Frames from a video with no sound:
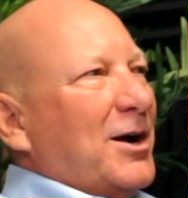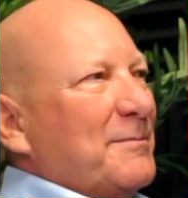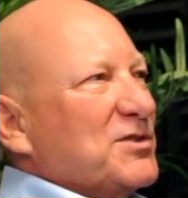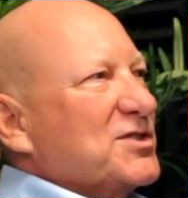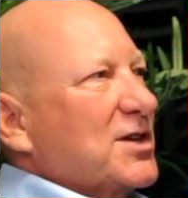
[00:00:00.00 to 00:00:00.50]

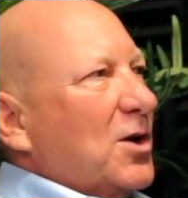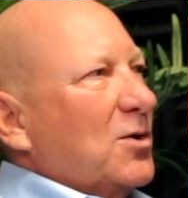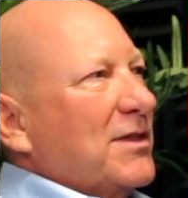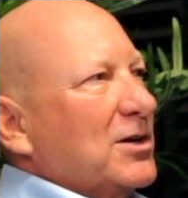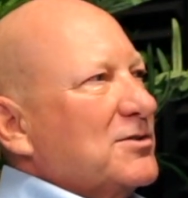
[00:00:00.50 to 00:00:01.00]
So
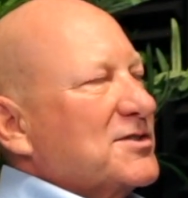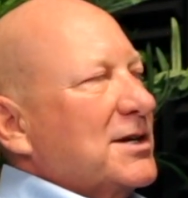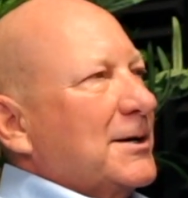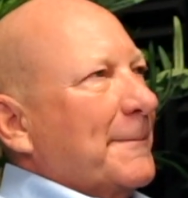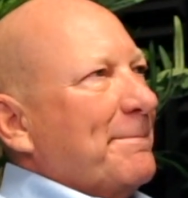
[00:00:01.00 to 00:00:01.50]
there's
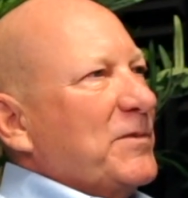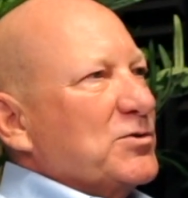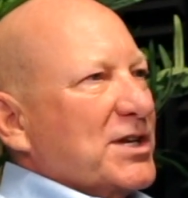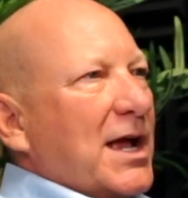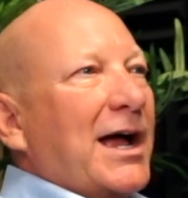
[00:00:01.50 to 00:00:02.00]

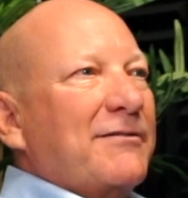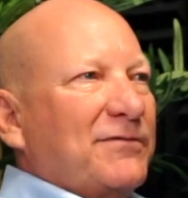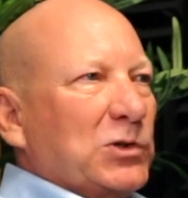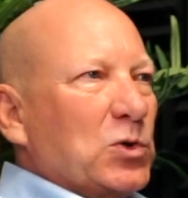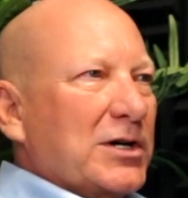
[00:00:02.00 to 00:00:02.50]
a guy in
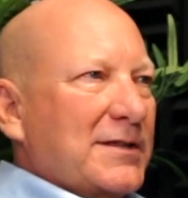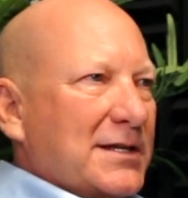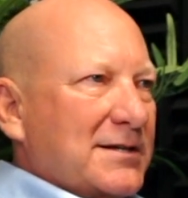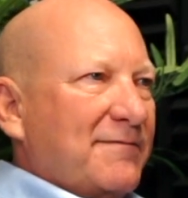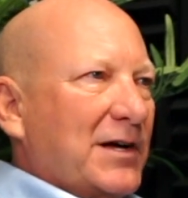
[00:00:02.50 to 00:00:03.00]
Florida
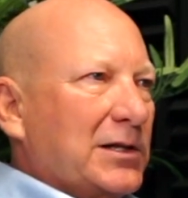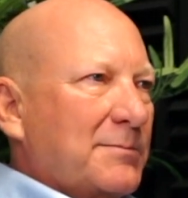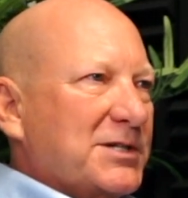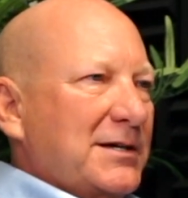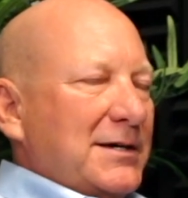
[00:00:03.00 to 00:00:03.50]
that developed